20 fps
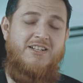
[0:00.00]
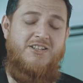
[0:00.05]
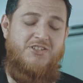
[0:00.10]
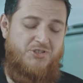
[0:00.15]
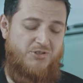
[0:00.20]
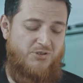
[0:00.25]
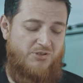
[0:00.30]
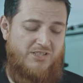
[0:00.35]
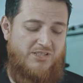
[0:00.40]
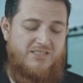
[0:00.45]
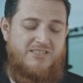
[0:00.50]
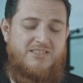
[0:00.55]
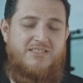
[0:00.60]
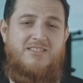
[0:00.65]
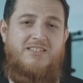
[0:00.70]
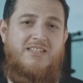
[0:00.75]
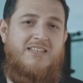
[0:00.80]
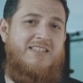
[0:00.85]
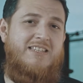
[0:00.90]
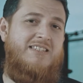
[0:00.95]
So
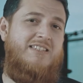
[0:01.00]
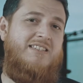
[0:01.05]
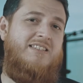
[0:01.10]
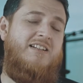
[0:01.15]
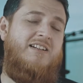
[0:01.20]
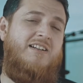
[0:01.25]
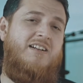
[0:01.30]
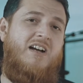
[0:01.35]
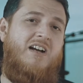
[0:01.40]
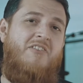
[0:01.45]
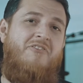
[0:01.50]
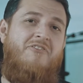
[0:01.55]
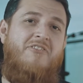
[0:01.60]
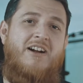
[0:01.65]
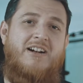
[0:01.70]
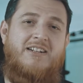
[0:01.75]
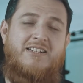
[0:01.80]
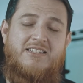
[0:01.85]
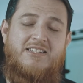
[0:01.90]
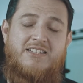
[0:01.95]
this is the
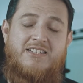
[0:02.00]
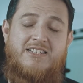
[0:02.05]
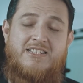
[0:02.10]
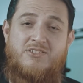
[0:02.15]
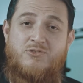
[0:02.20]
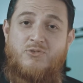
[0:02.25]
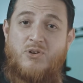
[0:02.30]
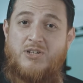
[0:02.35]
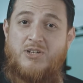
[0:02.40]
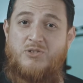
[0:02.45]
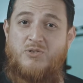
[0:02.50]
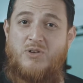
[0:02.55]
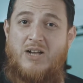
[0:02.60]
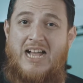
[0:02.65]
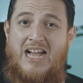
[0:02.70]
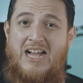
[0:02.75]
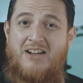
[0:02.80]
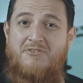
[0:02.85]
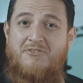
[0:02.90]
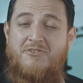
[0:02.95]
effect it is going to
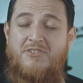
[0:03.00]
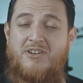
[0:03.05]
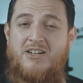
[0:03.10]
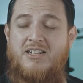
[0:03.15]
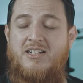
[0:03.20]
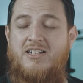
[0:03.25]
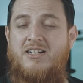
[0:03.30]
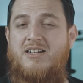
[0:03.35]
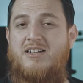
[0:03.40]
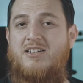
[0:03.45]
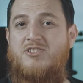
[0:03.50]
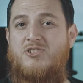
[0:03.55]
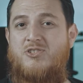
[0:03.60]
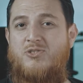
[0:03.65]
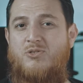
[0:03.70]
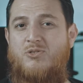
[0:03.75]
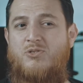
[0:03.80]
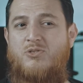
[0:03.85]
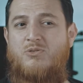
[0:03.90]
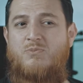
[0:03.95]
have.
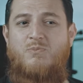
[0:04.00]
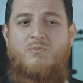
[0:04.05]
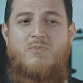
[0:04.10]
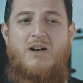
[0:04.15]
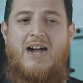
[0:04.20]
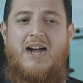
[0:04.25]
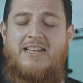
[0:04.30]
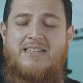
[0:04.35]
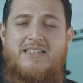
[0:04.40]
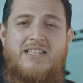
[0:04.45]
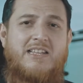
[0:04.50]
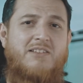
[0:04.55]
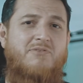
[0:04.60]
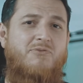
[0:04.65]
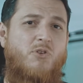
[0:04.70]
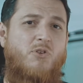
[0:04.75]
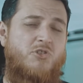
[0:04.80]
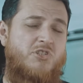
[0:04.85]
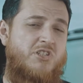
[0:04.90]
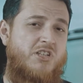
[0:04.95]
So I think
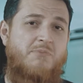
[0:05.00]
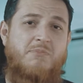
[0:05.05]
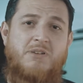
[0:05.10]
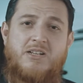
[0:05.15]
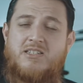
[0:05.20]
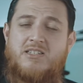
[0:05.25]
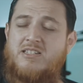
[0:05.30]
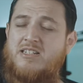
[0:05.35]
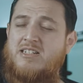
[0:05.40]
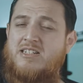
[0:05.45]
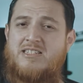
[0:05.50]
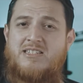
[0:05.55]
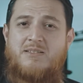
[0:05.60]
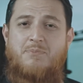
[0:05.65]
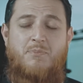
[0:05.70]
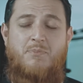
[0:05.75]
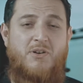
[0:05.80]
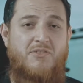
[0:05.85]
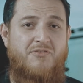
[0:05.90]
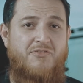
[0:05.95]
for summers it is a
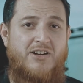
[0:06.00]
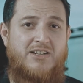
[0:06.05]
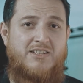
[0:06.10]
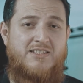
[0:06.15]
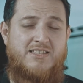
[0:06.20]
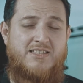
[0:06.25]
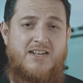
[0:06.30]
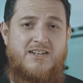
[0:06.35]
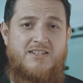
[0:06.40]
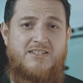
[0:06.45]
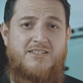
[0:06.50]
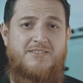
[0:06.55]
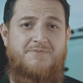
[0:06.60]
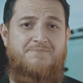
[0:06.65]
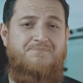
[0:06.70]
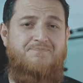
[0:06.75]
perfect scent.